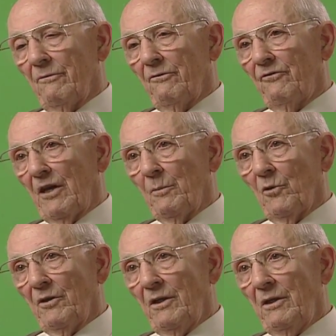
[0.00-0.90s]

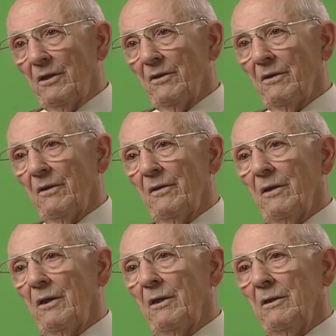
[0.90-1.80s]
family
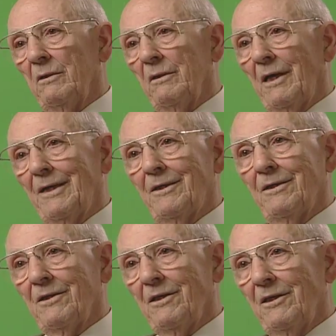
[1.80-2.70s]
at
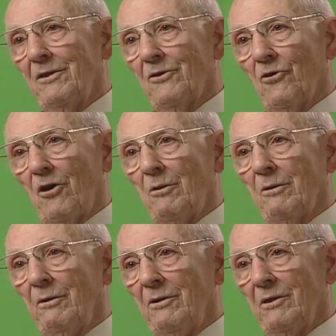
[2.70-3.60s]
the guard
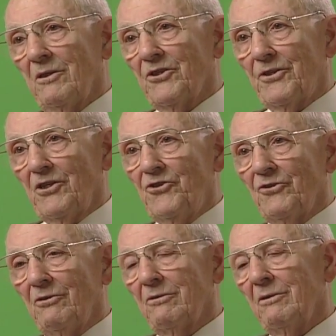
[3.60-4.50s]

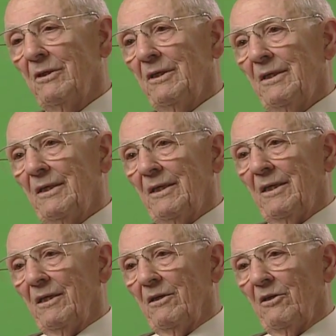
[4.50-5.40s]
stations,
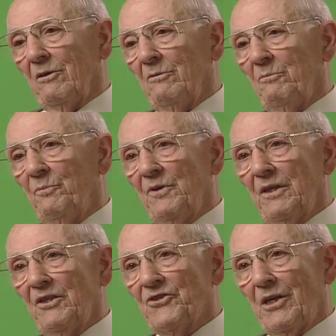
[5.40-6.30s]
be
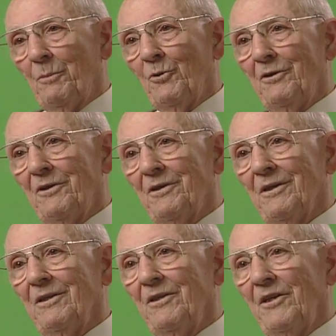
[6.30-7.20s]
examined,
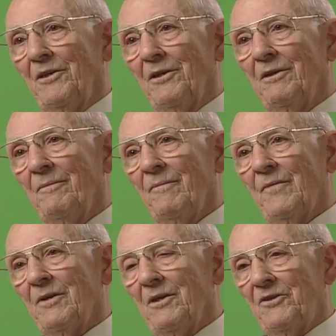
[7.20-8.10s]
and then
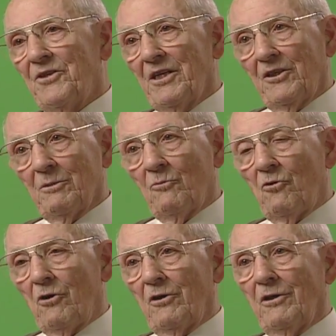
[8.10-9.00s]
take them
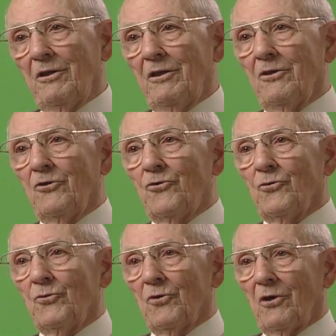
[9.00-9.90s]
on
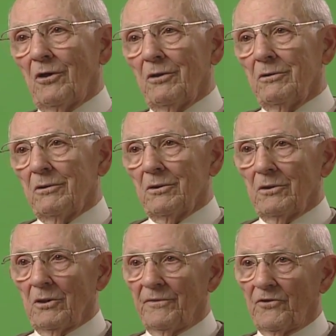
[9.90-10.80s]
into our
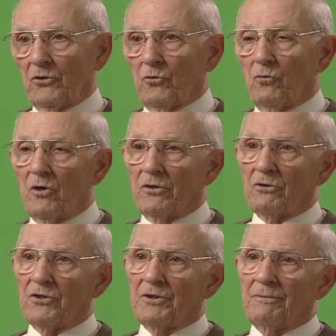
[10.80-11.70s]
living quarters.